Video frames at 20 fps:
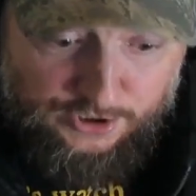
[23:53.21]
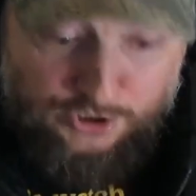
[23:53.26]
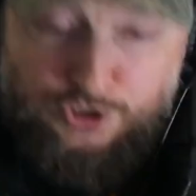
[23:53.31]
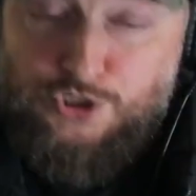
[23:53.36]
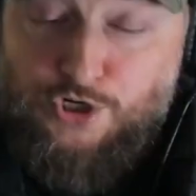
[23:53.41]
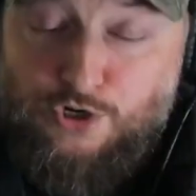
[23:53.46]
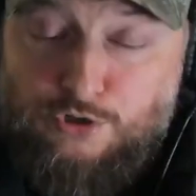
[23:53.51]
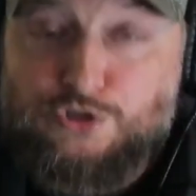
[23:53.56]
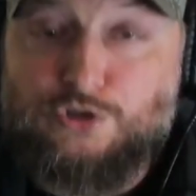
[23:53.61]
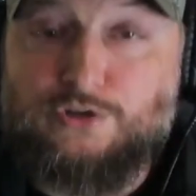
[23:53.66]
of
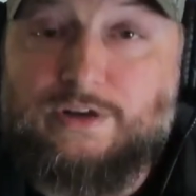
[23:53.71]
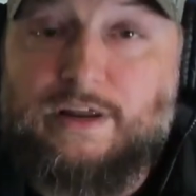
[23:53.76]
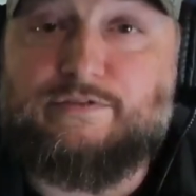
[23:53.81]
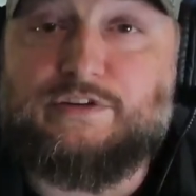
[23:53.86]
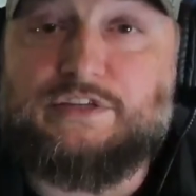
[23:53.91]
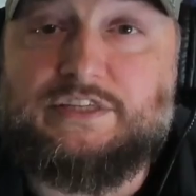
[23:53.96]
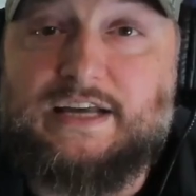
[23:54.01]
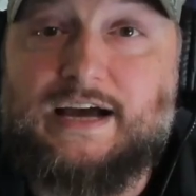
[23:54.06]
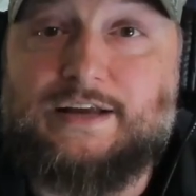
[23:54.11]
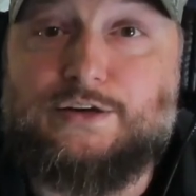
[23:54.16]
shows you'll never
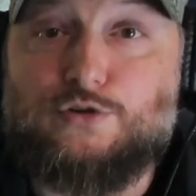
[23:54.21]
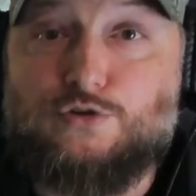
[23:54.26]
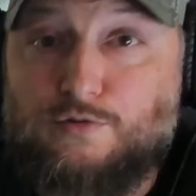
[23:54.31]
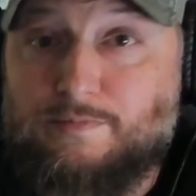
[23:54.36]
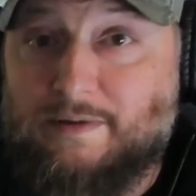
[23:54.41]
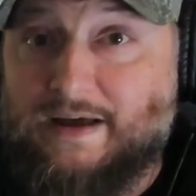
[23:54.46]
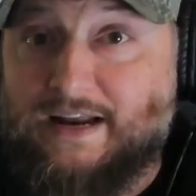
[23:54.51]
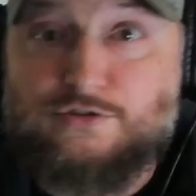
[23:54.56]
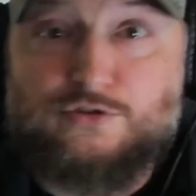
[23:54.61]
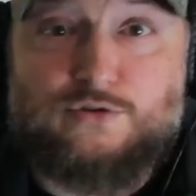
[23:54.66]
see on
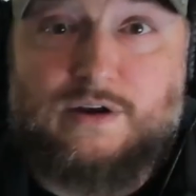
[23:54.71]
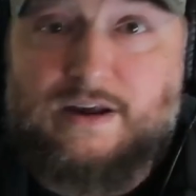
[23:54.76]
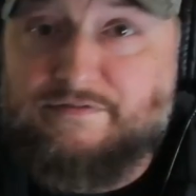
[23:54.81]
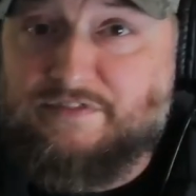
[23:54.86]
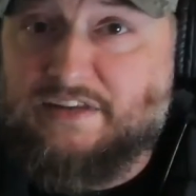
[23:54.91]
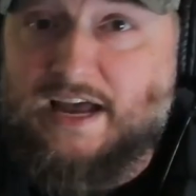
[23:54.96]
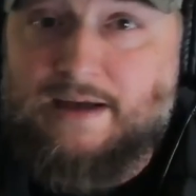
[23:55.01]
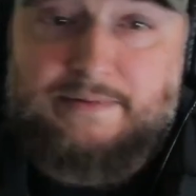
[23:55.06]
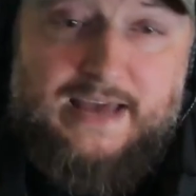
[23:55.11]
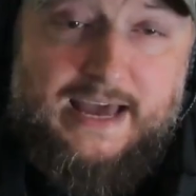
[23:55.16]
YouTube. I just don't have
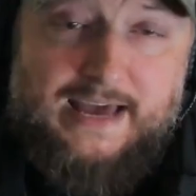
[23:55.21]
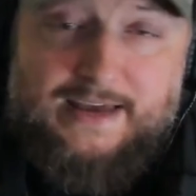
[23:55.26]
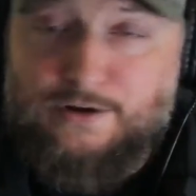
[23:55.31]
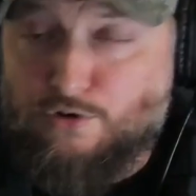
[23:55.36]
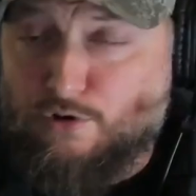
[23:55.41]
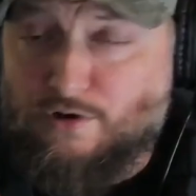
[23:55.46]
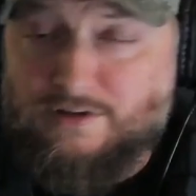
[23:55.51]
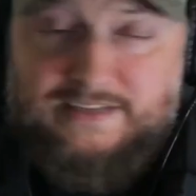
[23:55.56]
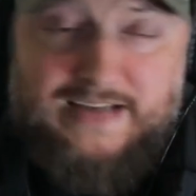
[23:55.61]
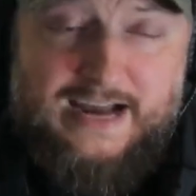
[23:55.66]
time to edit
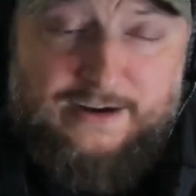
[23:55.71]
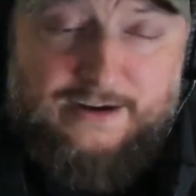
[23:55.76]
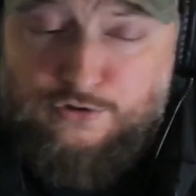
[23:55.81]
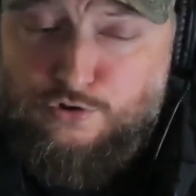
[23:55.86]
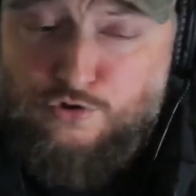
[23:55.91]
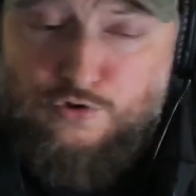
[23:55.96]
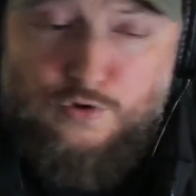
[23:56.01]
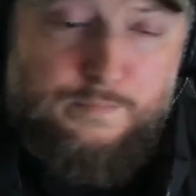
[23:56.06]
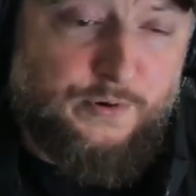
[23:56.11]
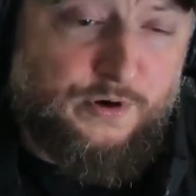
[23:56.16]
all.
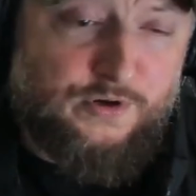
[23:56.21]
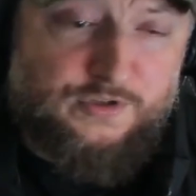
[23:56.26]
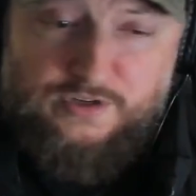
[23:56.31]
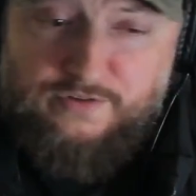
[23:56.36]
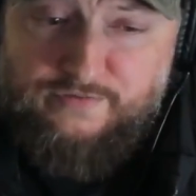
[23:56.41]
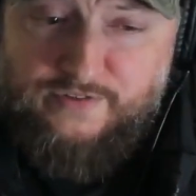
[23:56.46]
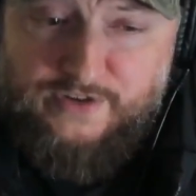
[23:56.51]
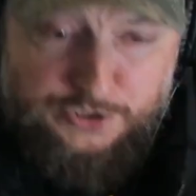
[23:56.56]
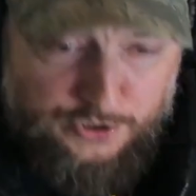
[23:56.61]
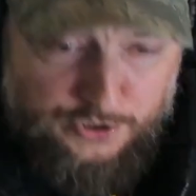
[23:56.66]
Doctor Who, Person
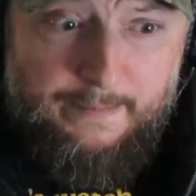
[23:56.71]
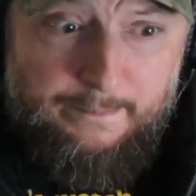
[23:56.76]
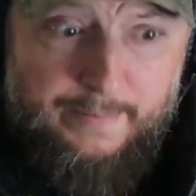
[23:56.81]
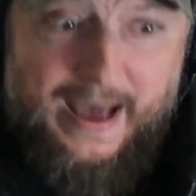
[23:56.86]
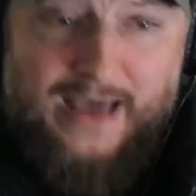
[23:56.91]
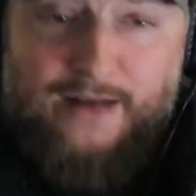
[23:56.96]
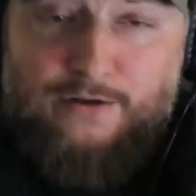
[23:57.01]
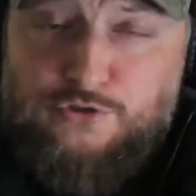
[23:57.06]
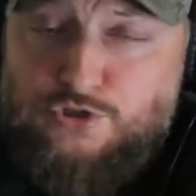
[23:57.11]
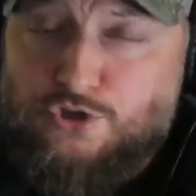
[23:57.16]
of Interest,
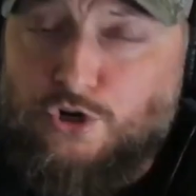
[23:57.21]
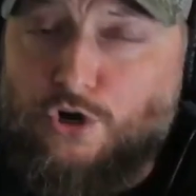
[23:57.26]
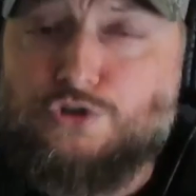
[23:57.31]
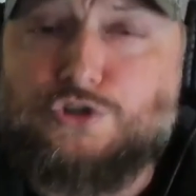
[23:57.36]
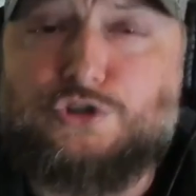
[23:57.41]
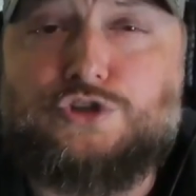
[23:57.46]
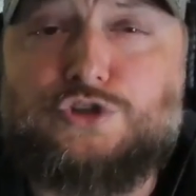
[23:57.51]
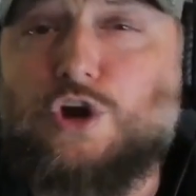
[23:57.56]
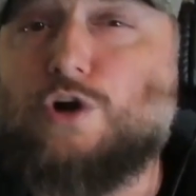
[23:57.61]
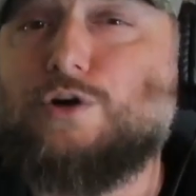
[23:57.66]
Battlestar,
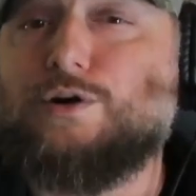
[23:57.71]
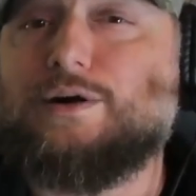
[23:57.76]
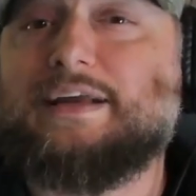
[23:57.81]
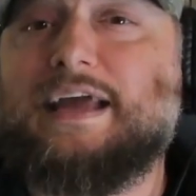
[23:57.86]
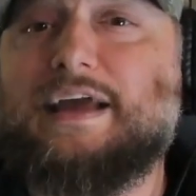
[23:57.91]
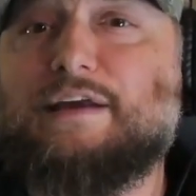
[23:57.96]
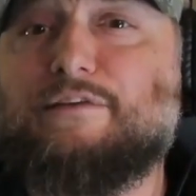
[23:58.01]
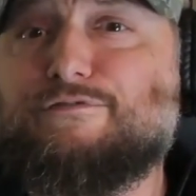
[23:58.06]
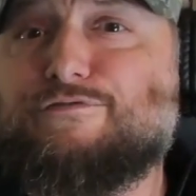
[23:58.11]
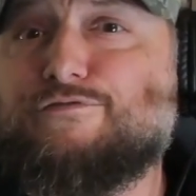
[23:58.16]

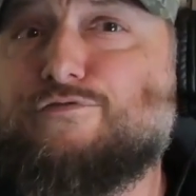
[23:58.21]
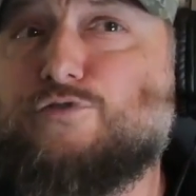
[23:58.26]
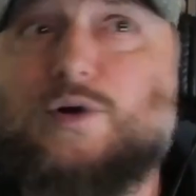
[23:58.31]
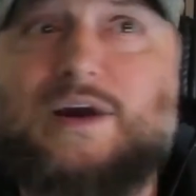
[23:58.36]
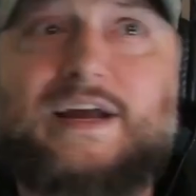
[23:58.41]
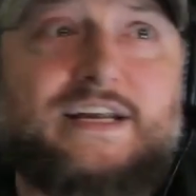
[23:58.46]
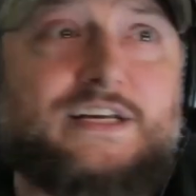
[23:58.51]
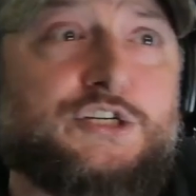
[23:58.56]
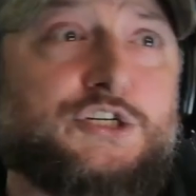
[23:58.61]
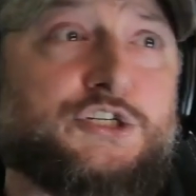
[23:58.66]
Stargate,
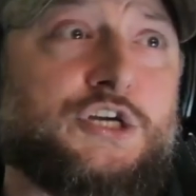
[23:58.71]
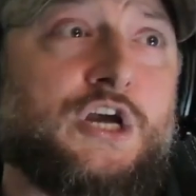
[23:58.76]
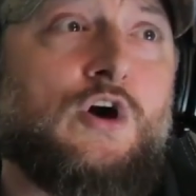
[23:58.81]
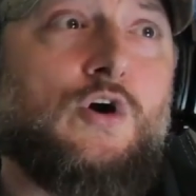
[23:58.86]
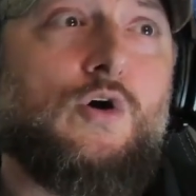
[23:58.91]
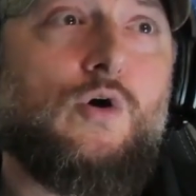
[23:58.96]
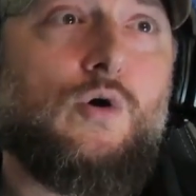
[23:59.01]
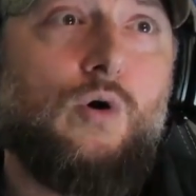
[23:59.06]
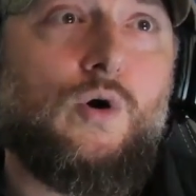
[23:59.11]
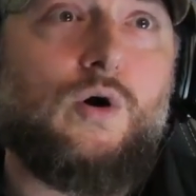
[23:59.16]
Fringe,
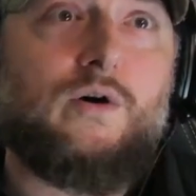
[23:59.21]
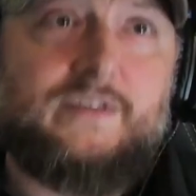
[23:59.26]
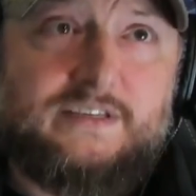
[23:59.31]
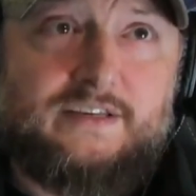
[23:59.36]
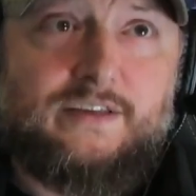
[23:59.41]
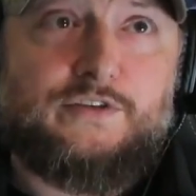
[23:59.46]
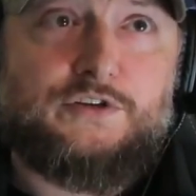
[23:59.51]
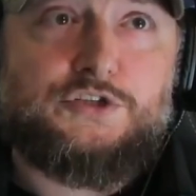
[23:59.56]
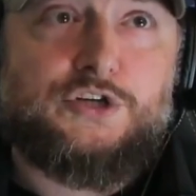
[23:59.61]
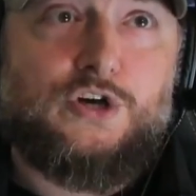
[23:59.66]
all these
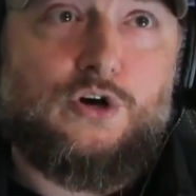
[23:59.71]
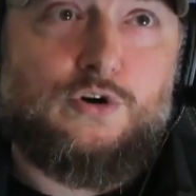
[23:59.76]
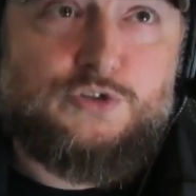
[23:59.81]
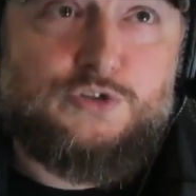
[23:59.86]
other shows,